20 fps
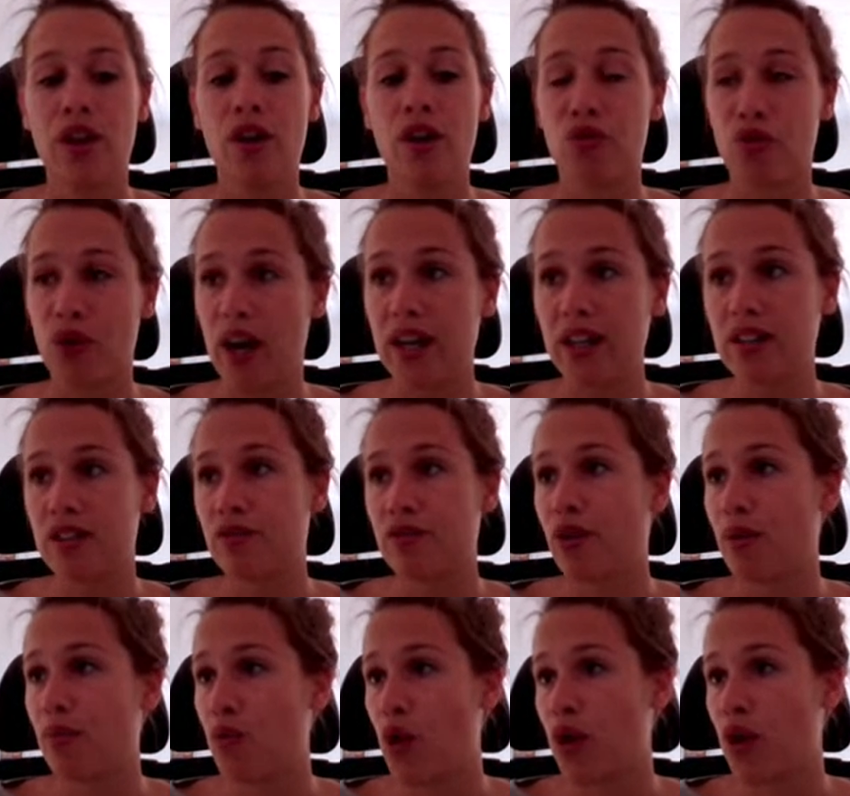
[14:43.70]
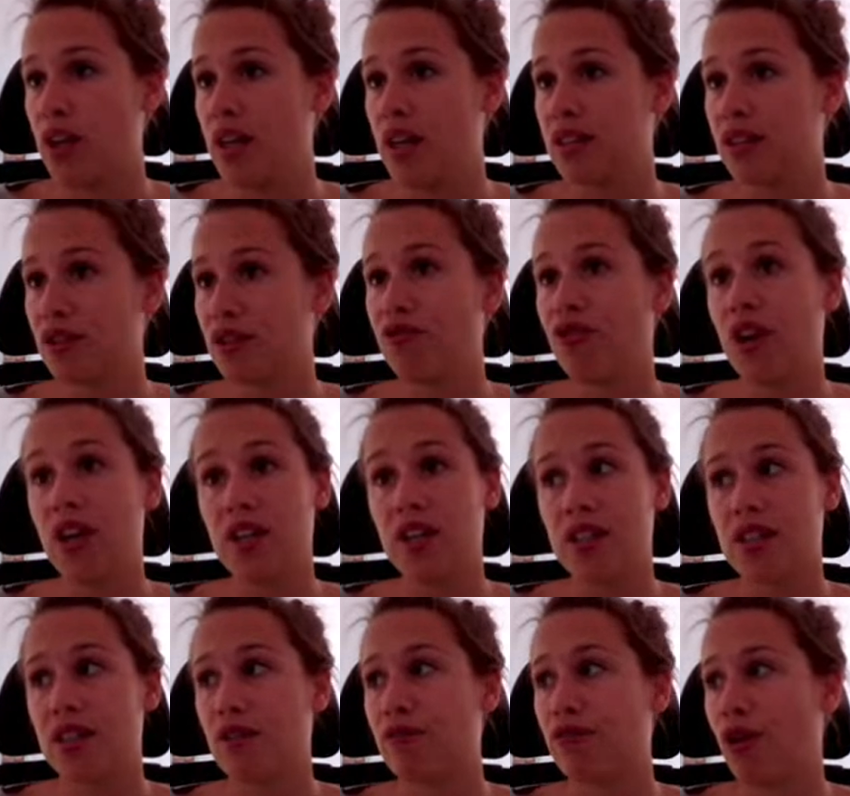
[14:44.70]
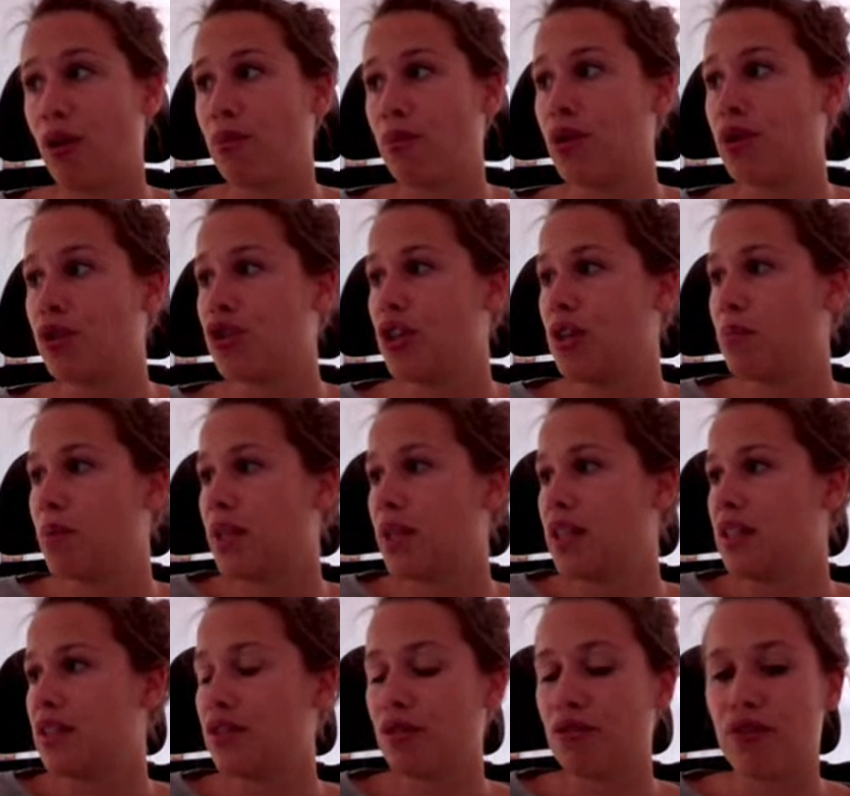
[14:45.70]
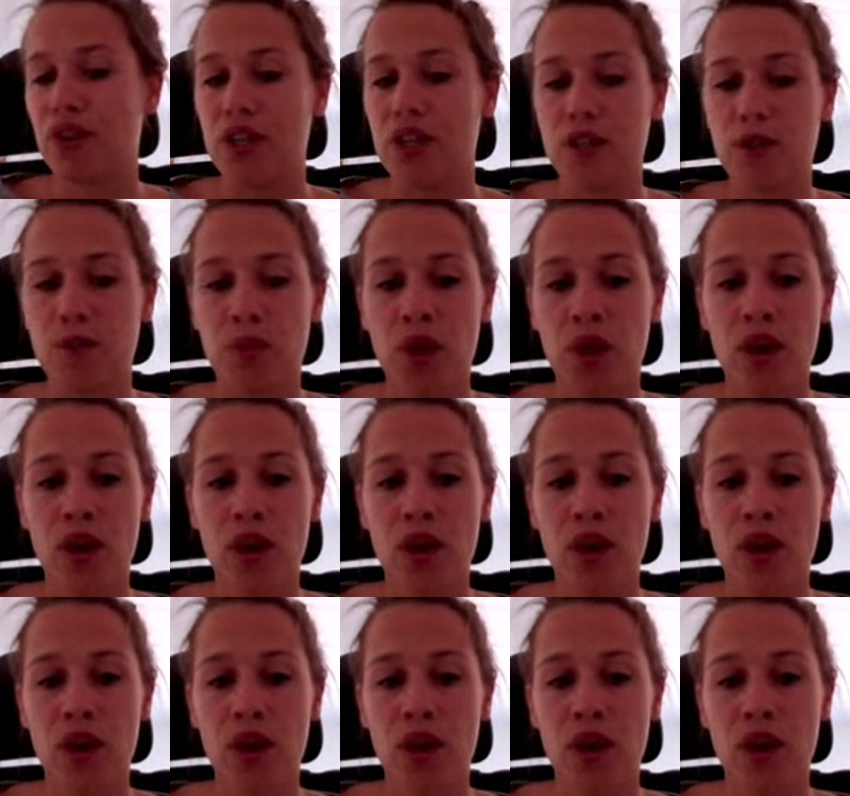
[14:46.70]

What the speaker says: right from one interface, from your Gmail interface.